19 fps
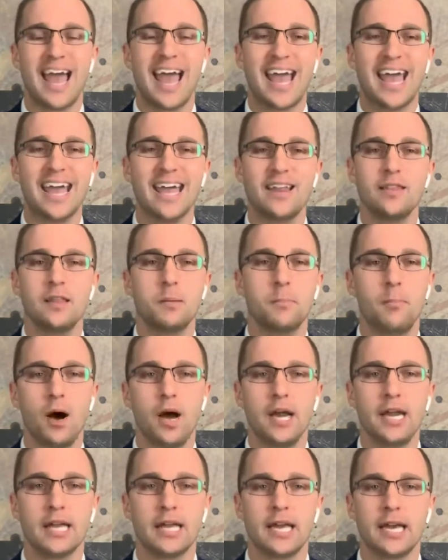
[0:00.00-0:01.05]
and the
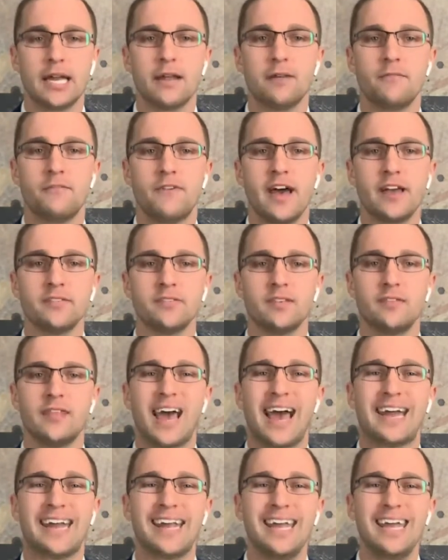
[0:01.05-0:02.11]
money and investing
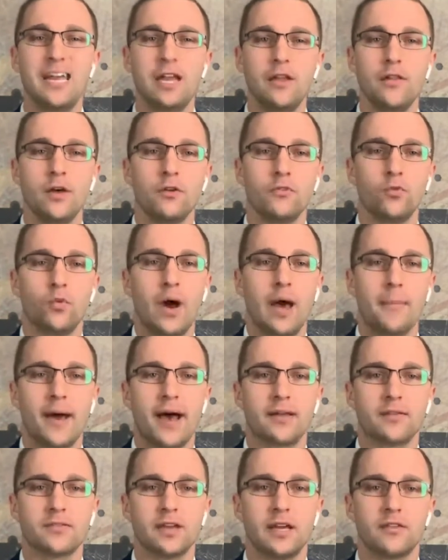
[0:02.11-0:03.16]
that into those web
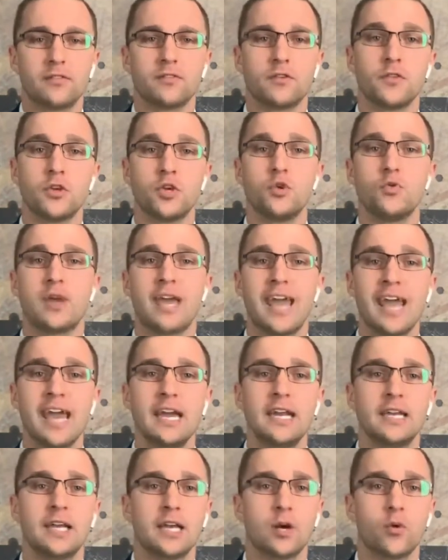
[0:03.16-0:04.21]
assets so that you
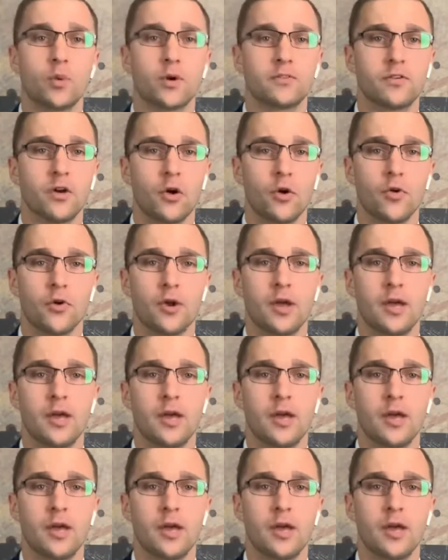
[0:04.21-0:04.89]
can get a return.